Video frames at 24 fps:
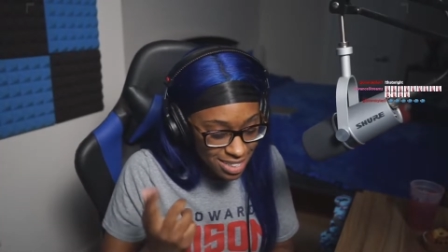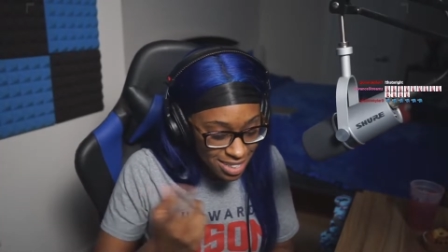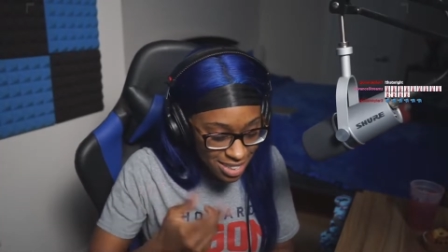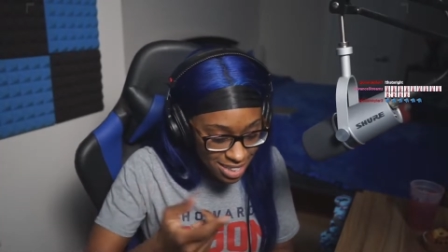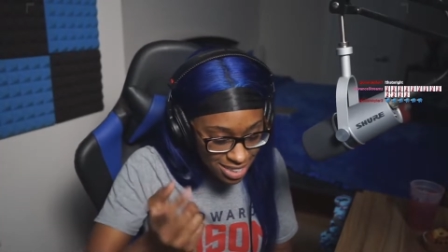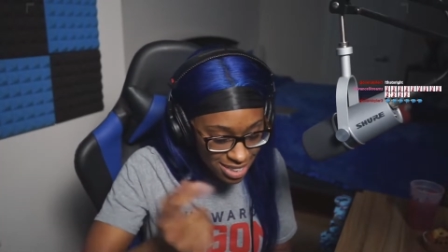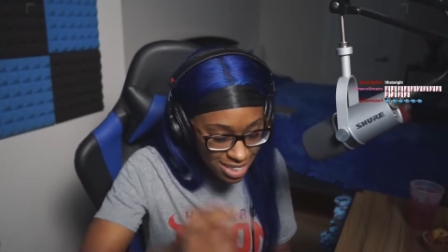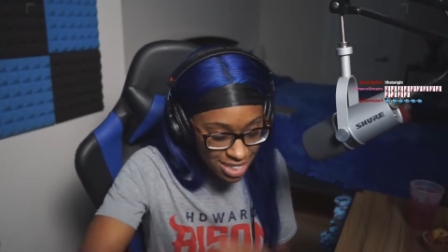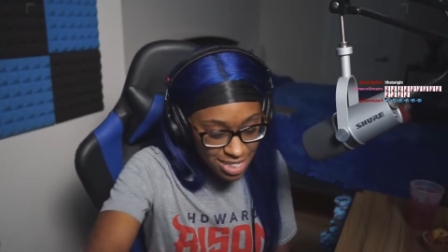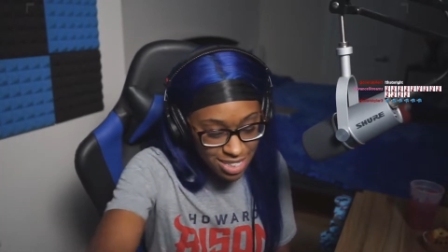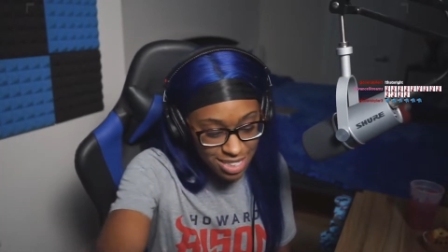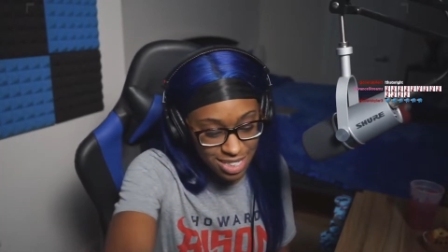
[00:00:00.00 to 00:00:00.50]

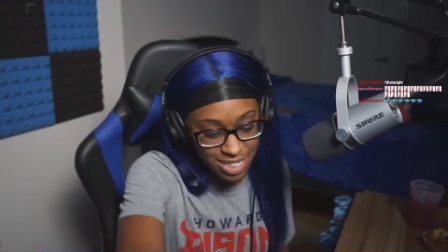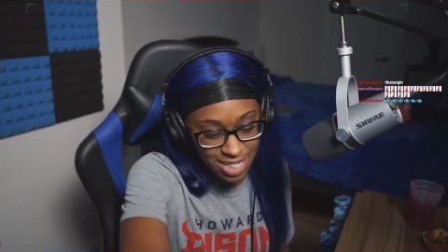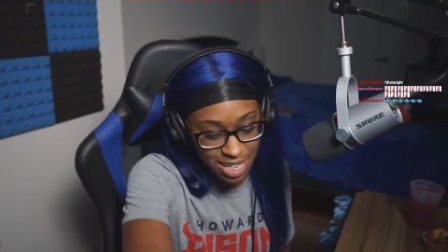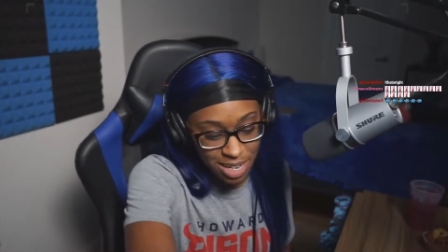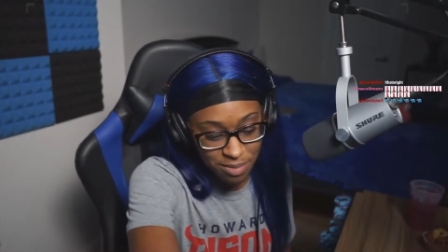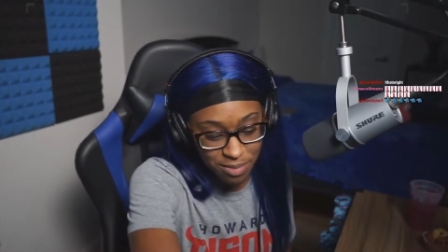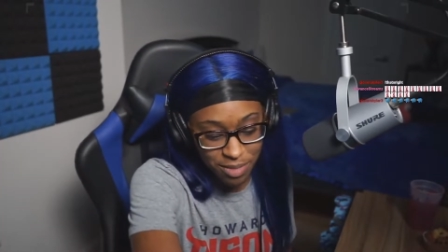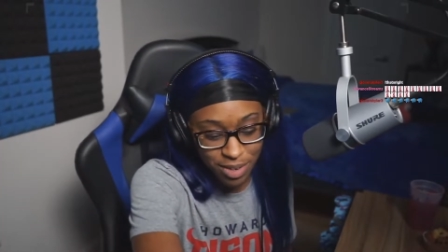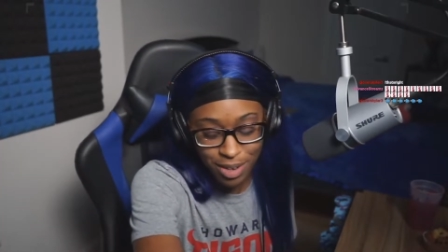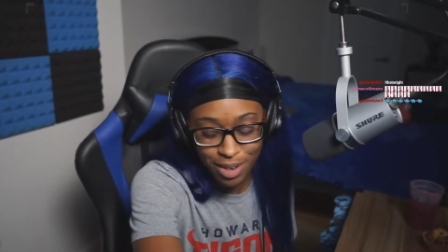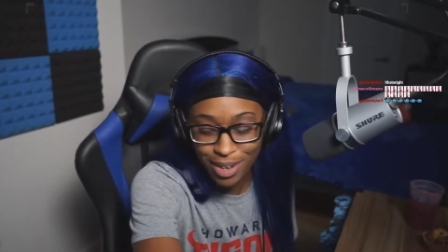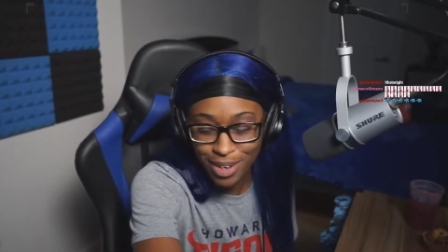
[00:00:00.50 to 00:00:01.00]
Let's get into the
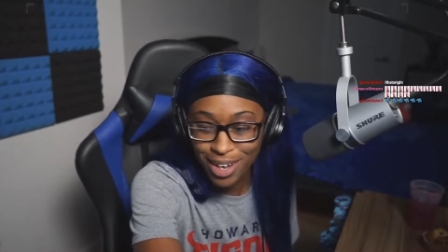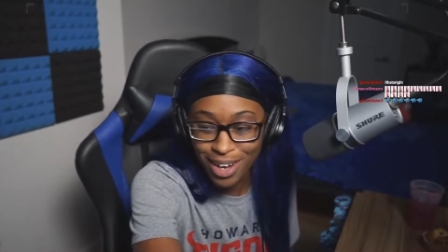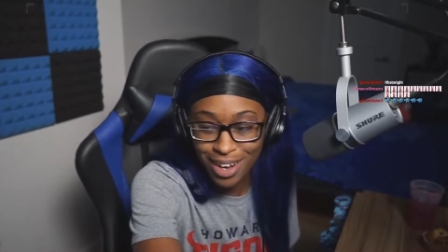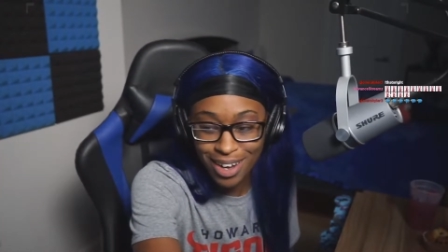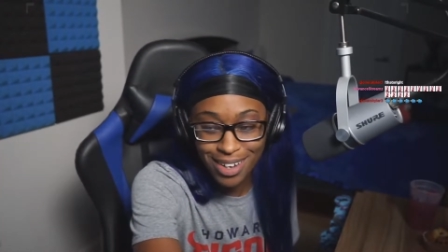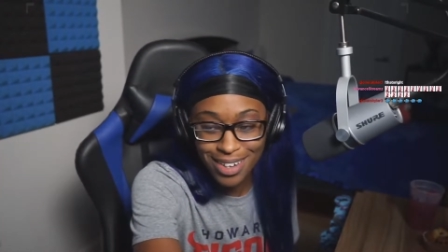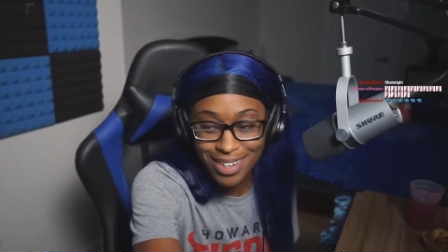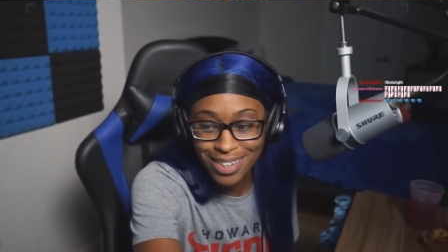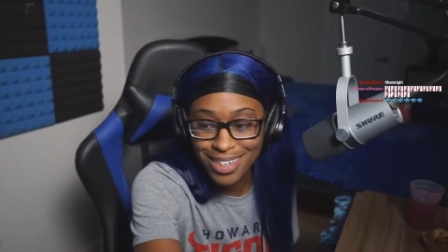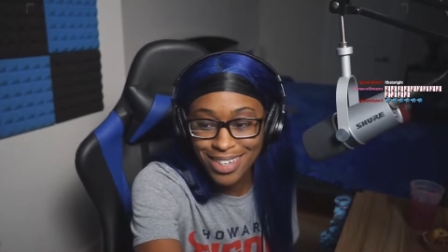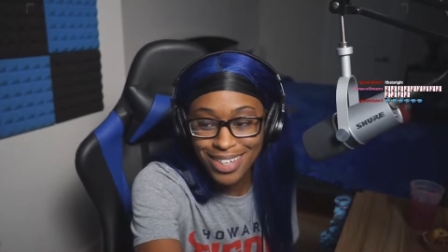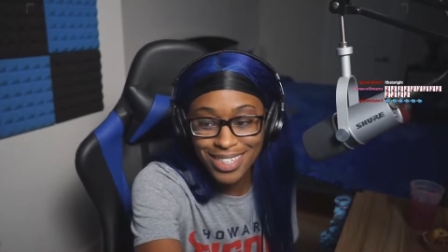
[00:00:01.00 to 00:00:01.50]
damn video,
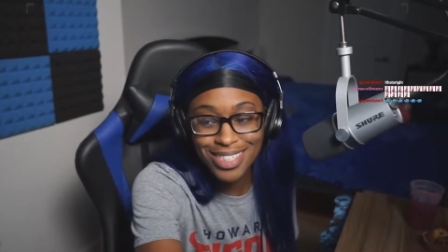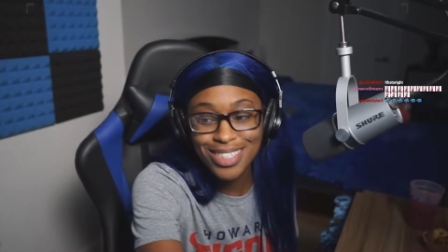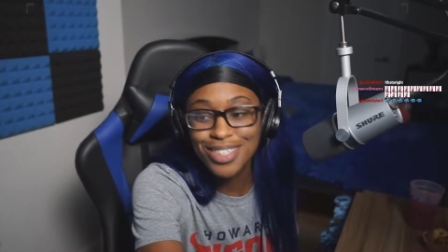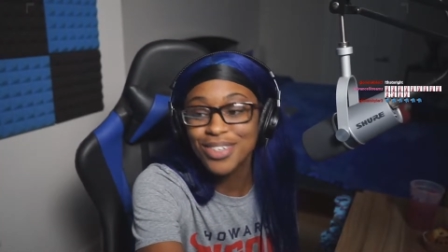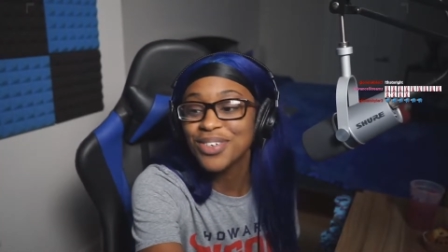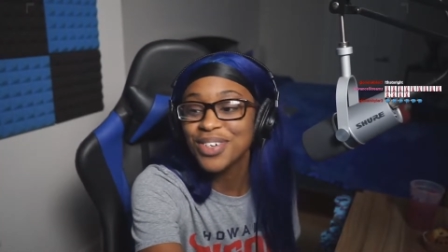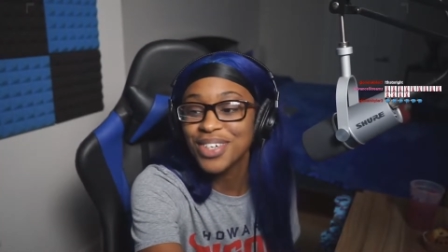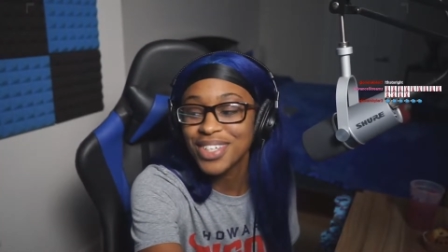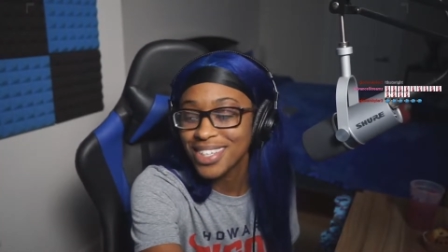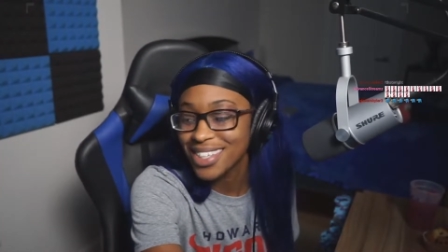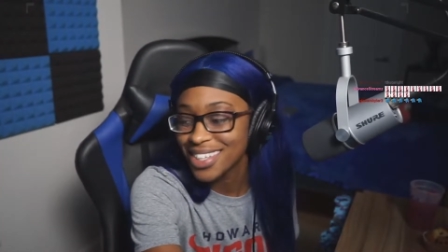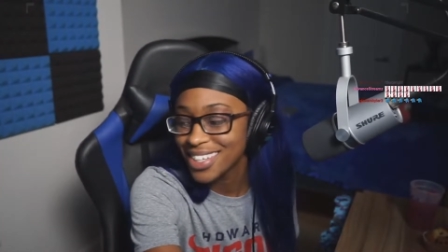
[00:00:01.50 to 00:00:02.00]
y'all. Let's
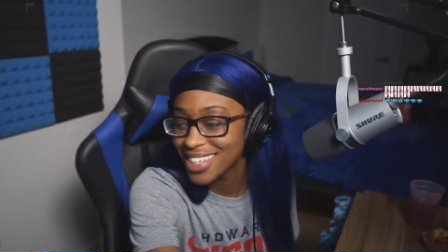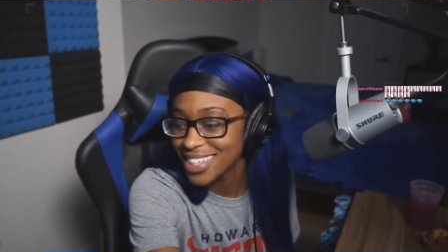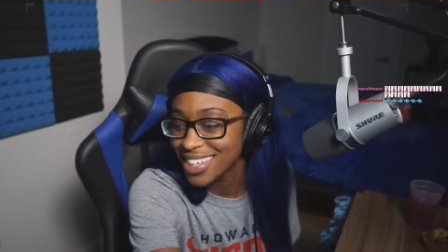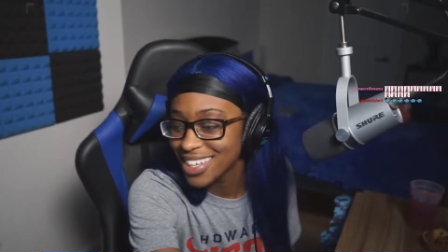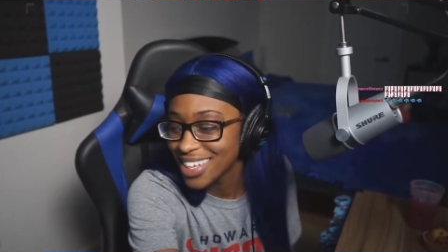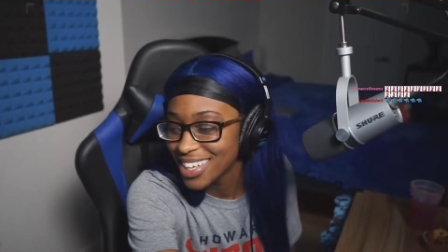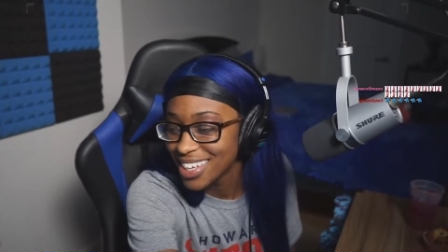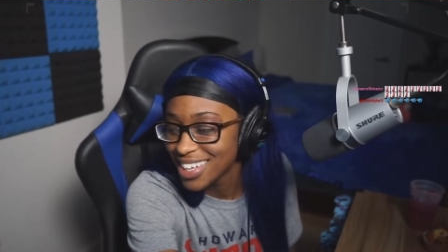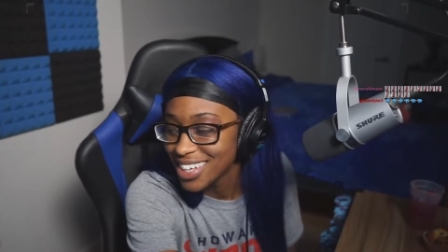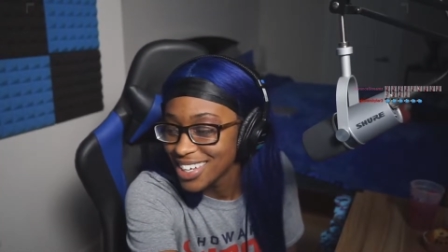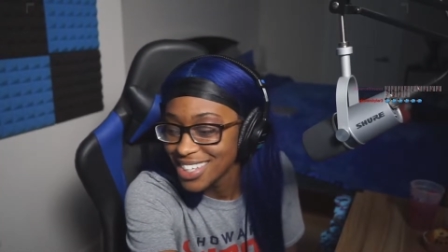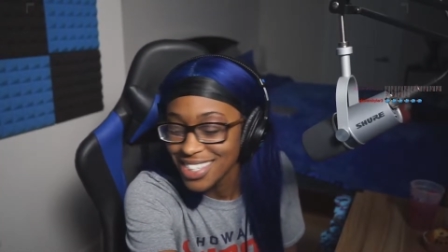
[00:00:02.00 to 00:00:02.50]
do it.
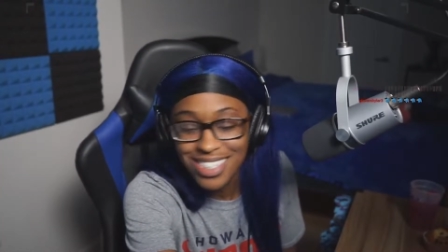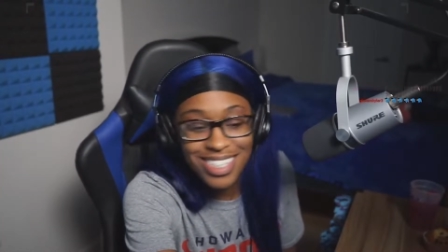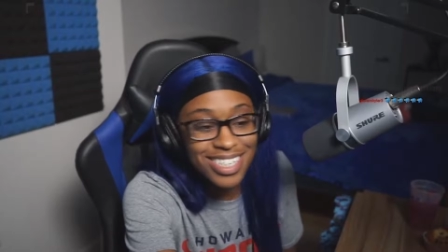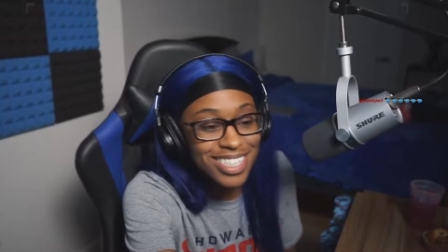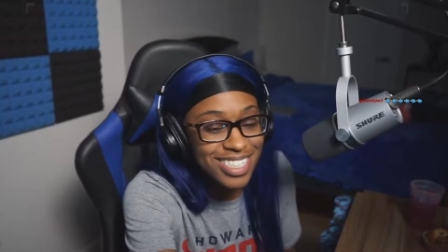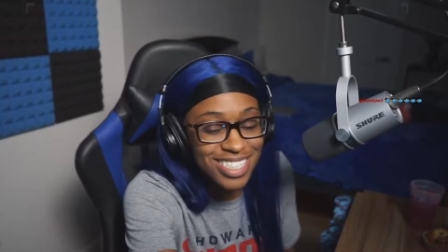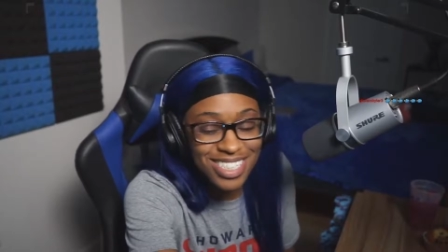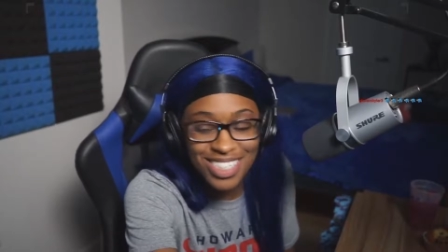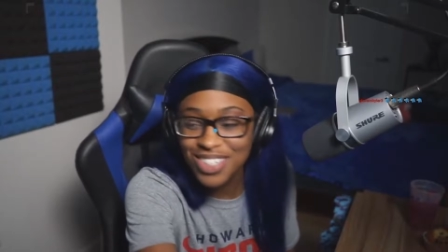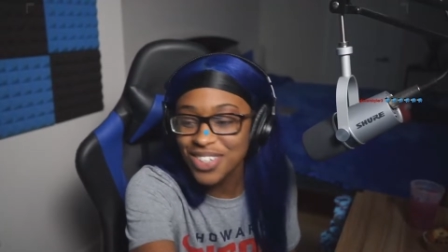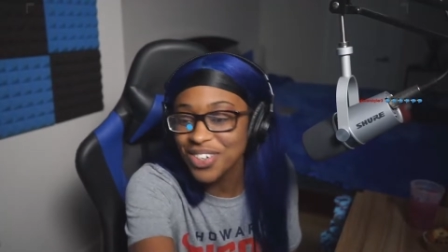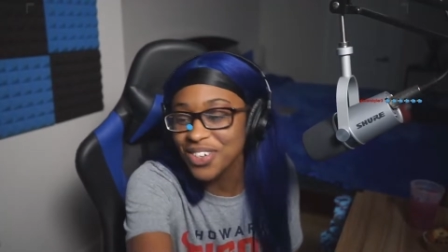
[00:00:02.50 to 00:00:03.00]

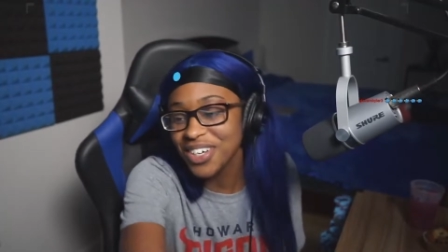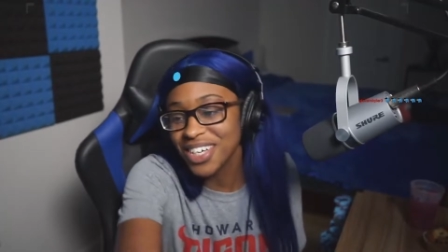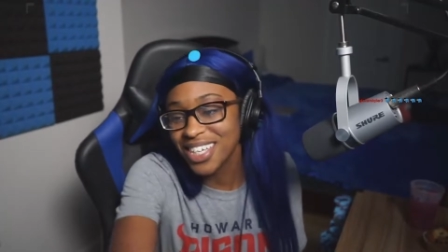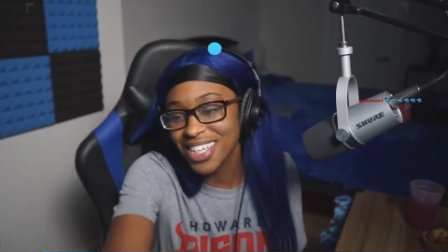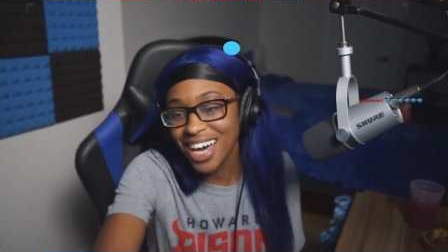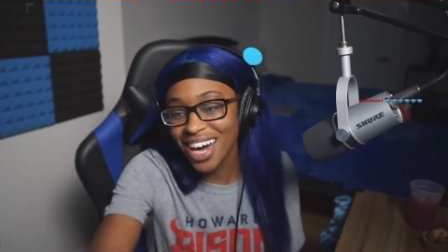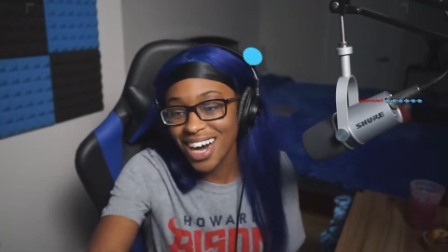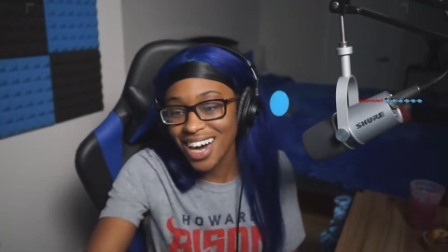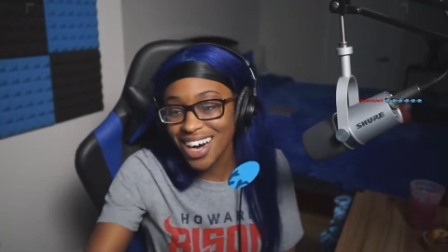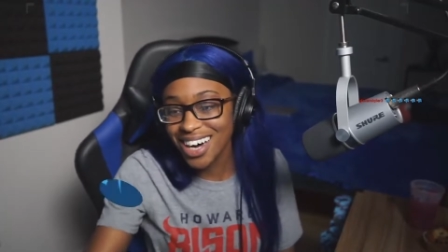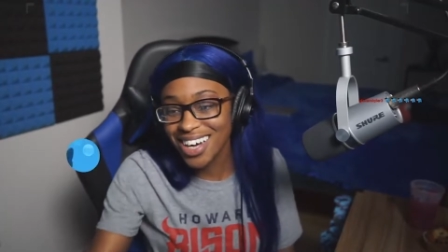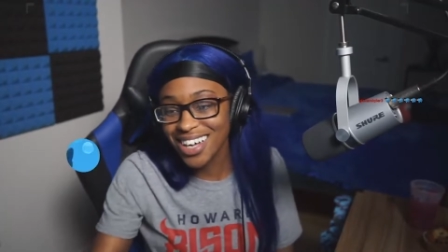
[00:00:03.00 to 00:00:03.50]
Let's do it,
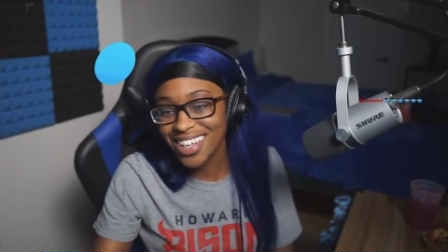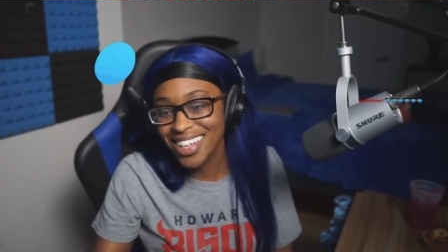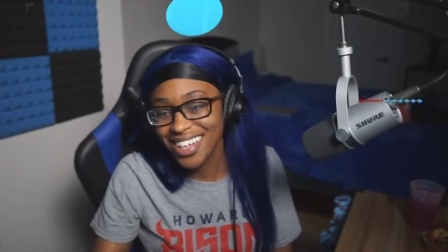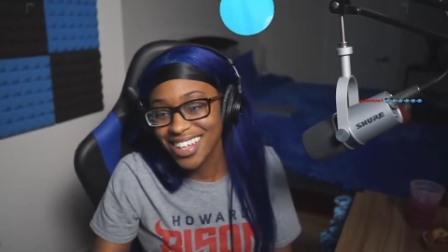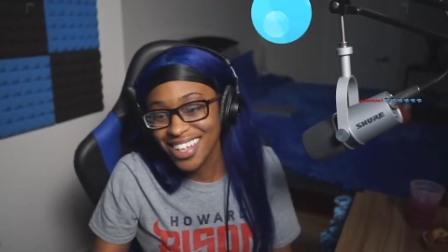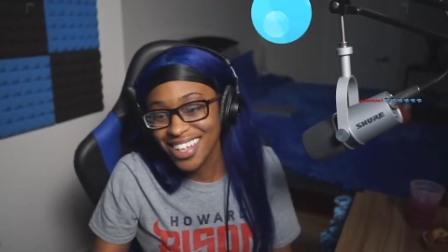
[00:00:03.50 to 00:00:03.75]
y'all.